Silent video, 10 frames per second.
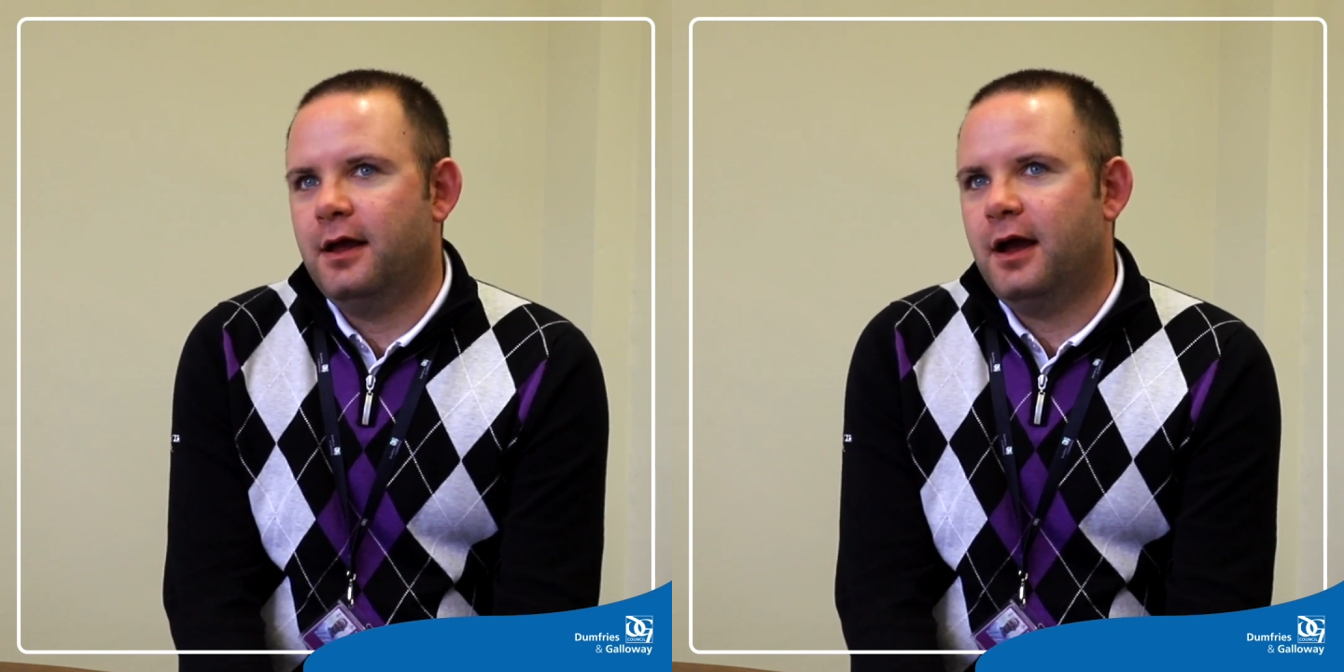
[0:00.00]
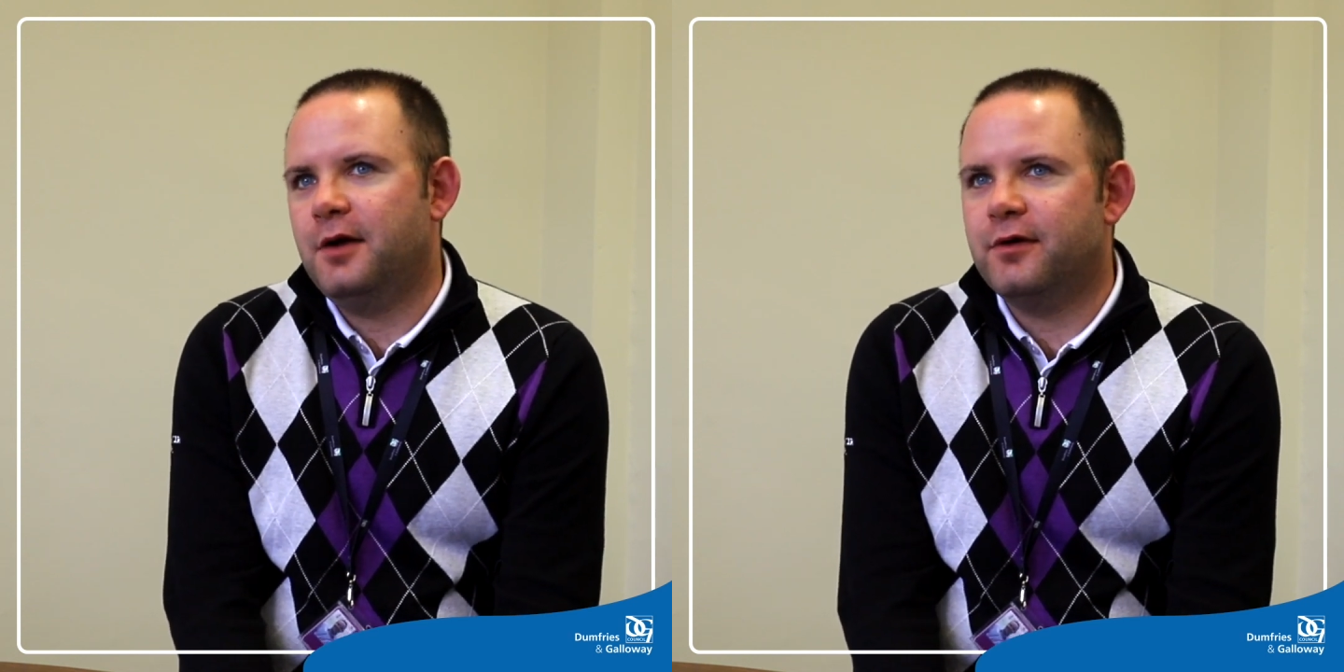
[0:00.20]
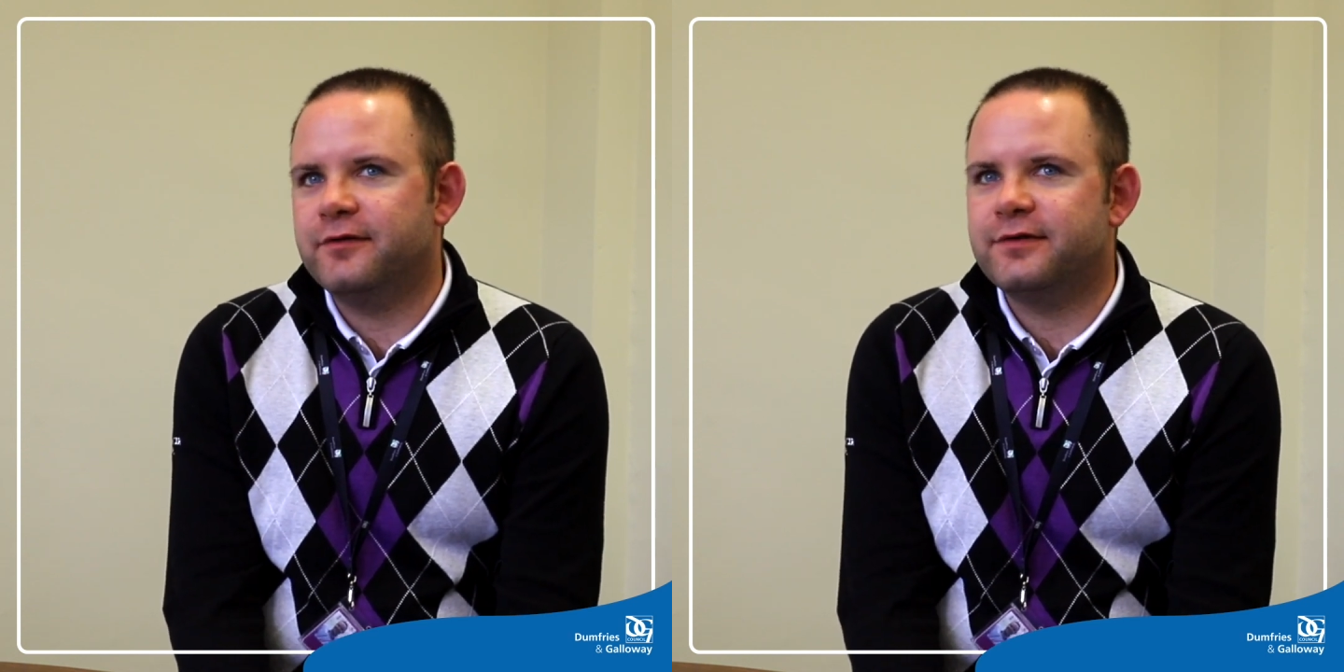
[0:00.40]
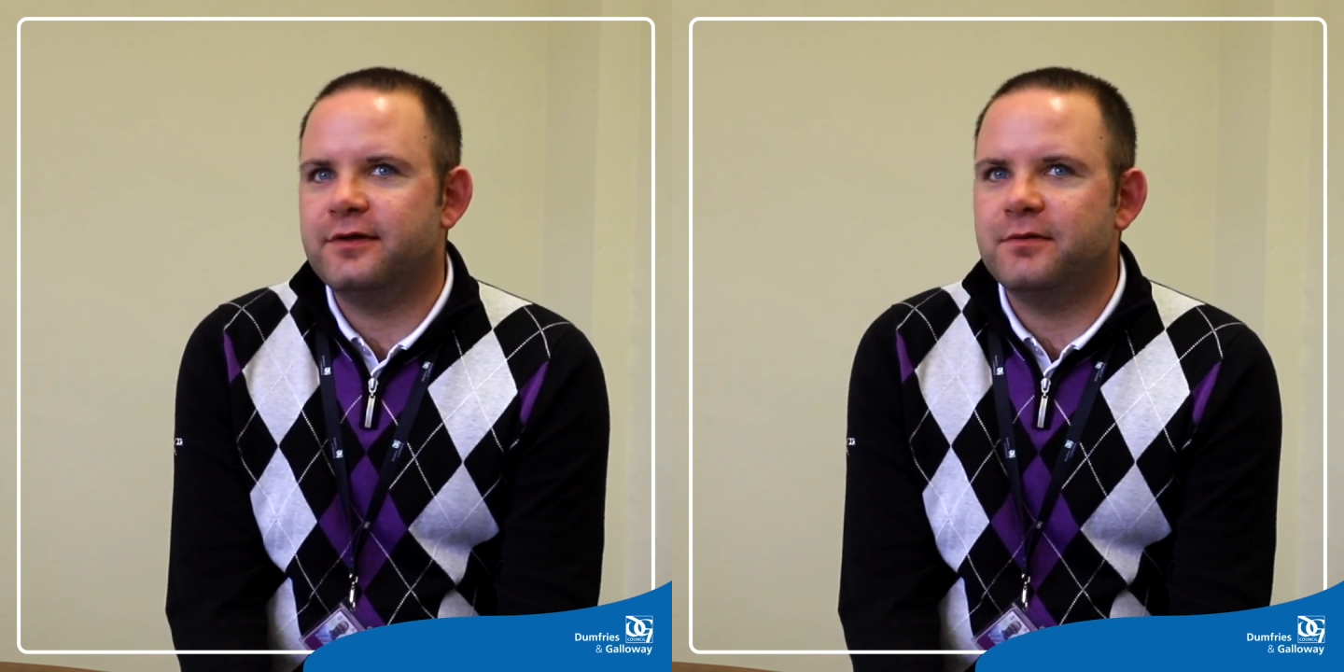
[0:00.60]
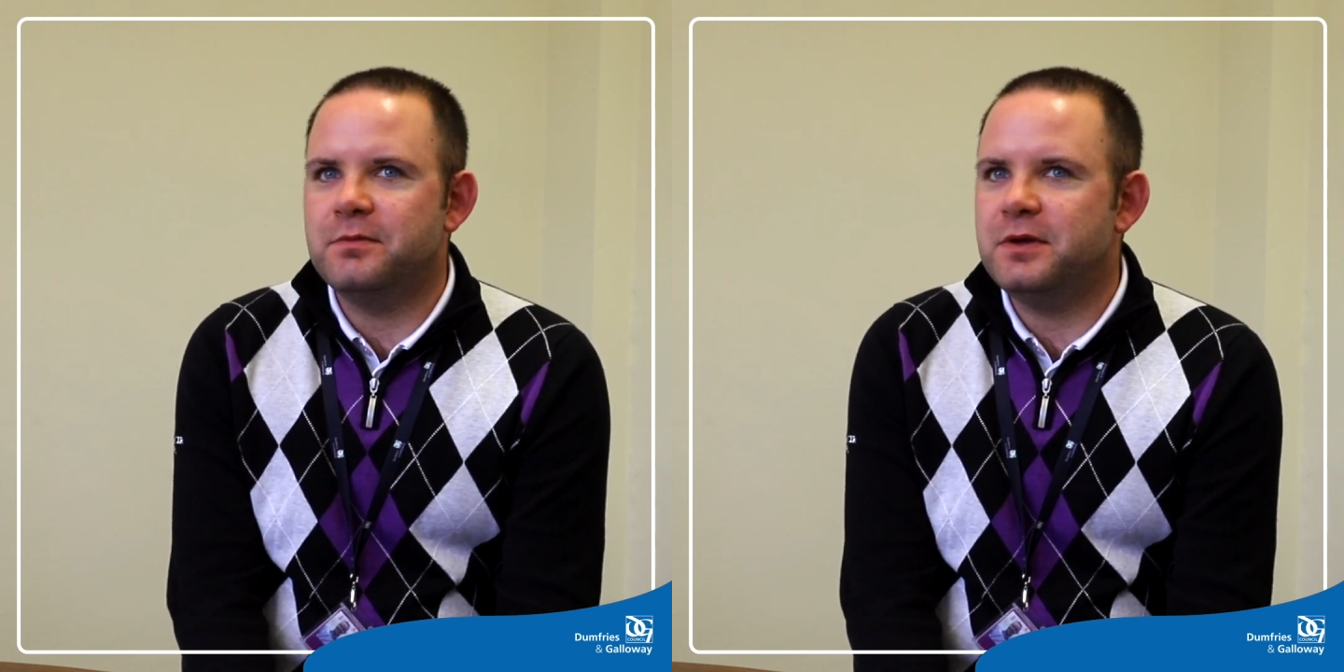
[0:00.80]
How often
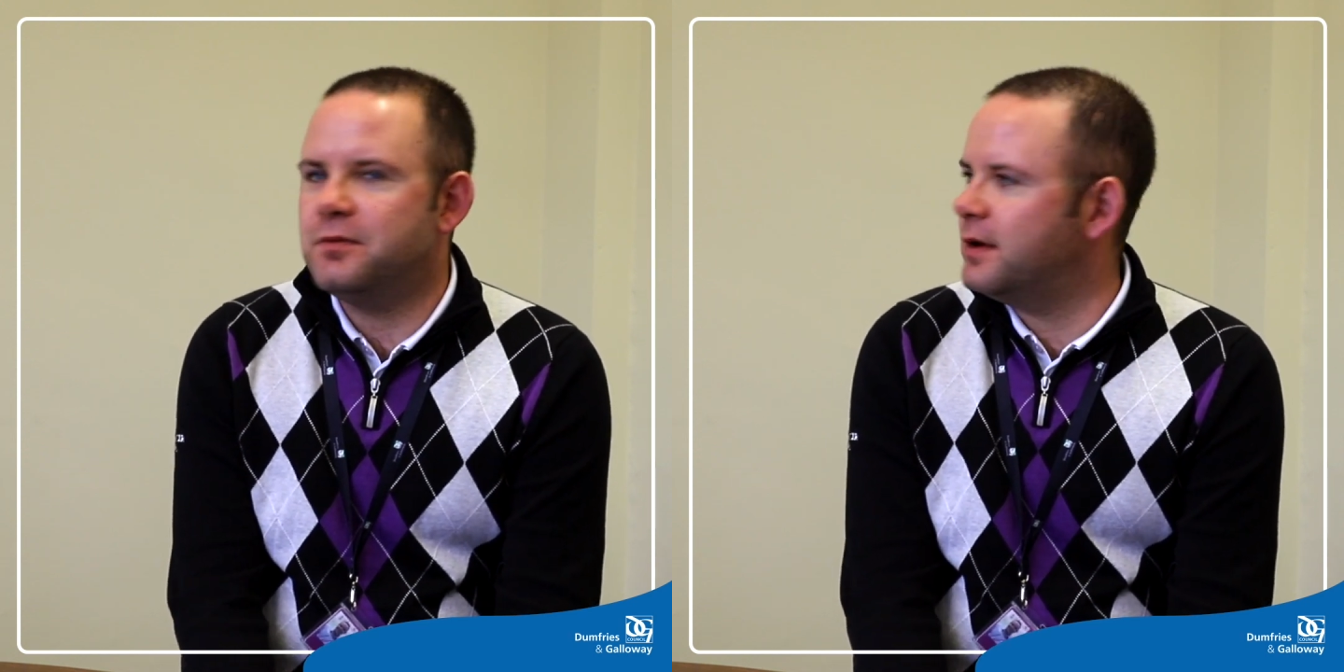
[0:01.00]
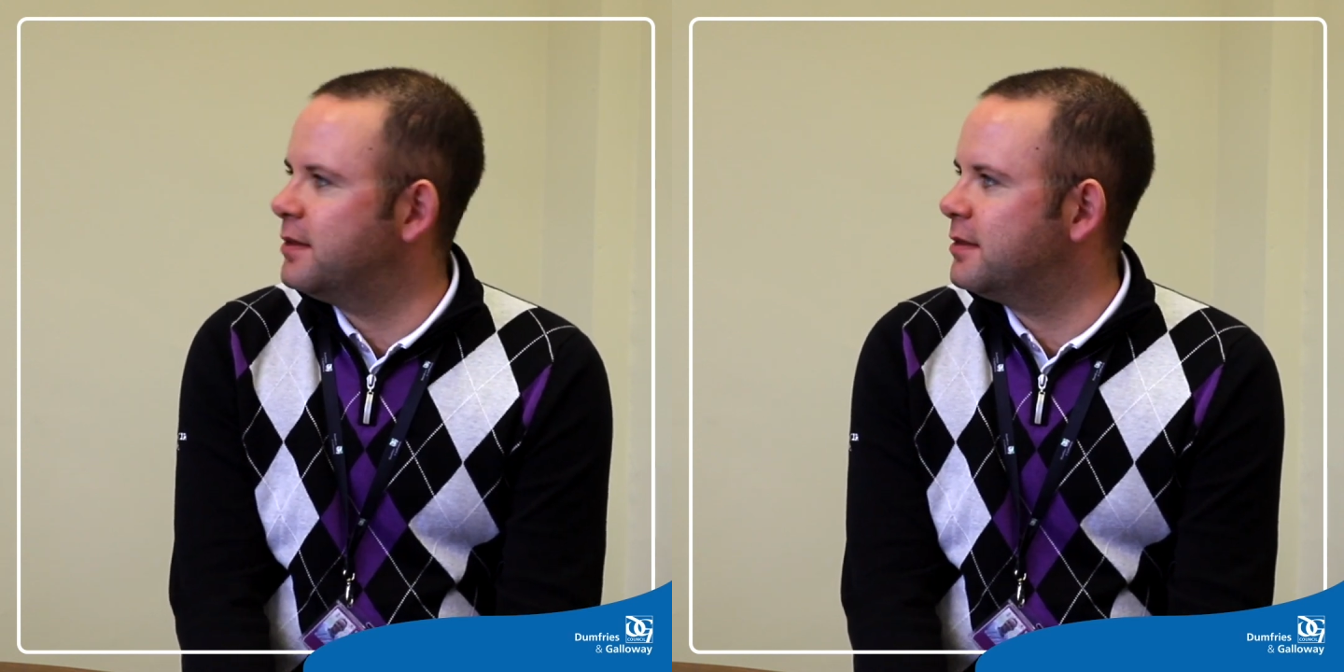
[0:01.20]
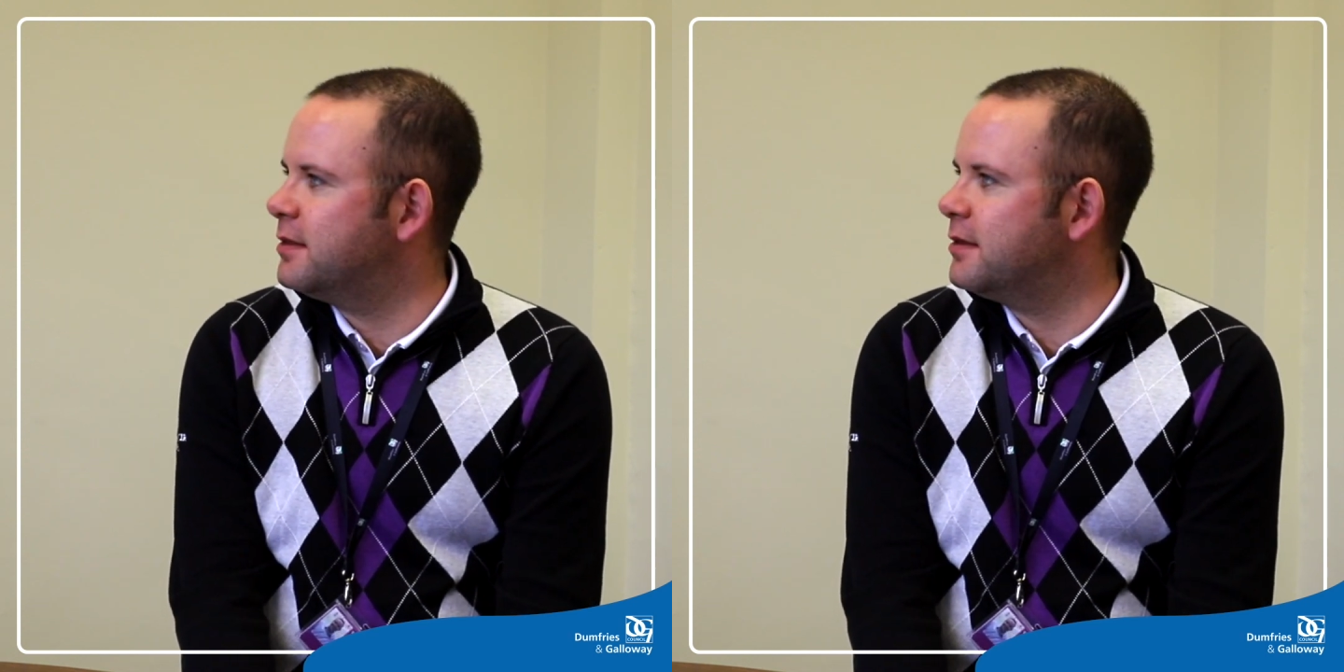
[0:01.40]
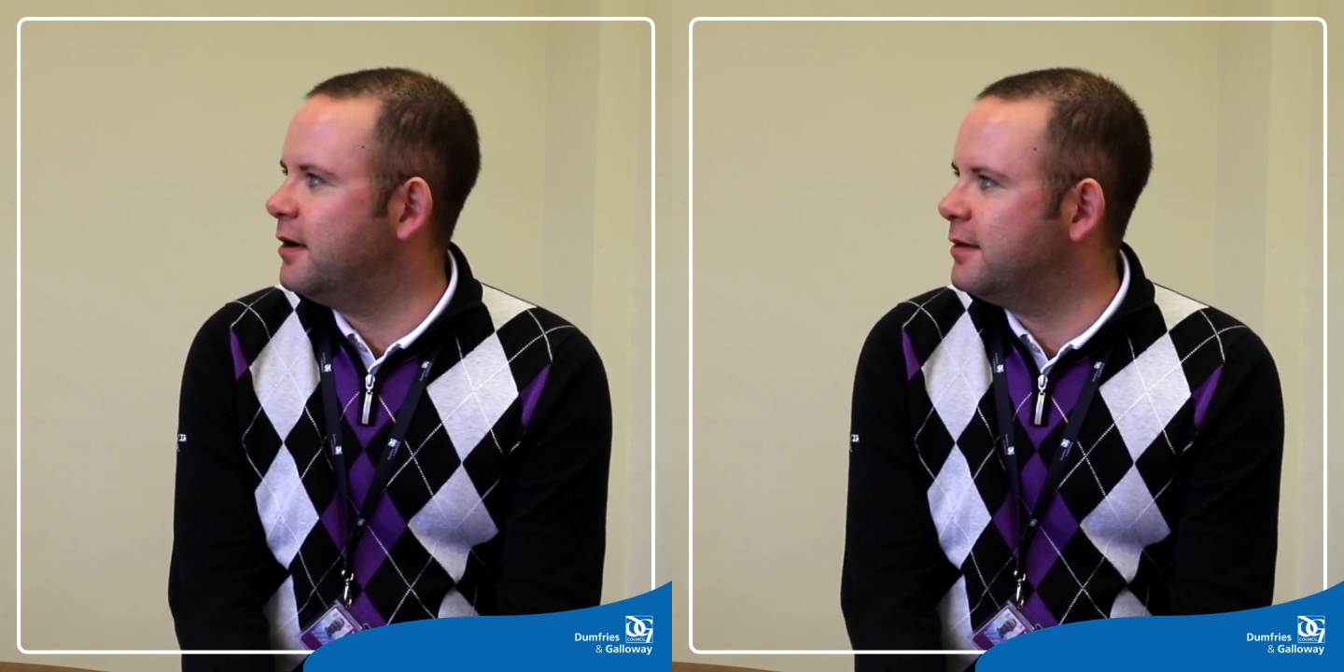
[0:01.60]
do we meet with